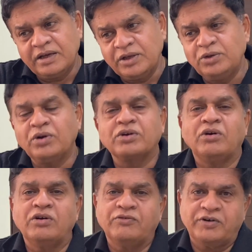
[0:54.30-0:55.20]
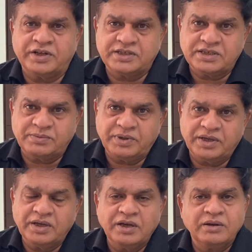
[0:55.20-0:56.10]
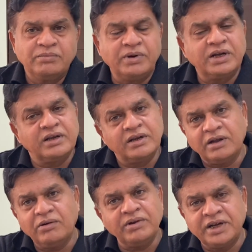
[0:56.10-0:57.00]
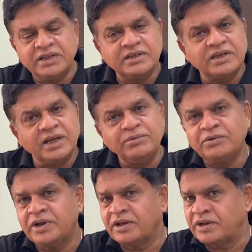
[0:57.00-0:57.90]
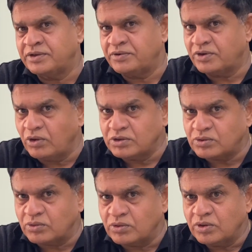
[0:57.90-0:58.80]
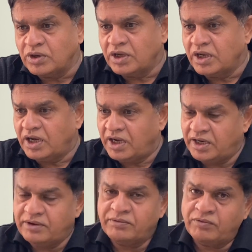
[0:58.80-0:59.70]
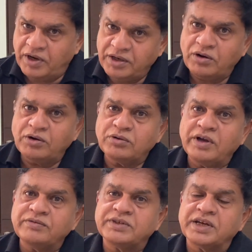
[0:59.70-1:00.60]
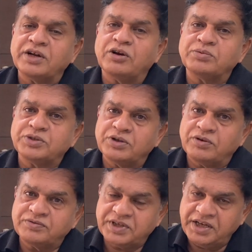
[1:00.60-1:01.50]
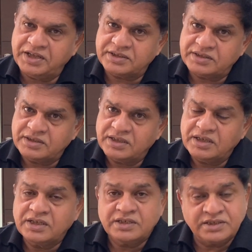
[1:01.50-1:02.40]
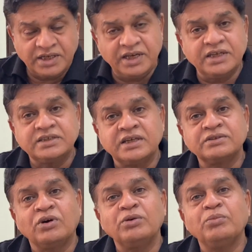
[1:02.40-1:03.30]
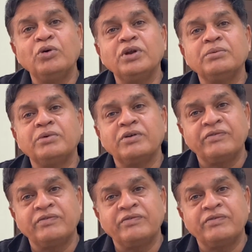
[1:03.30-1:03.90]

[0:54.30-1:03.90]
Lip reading: You are called for SSB. But now it is the time you are a graduate also. And why not to have second option of CDS? CDS has got more number of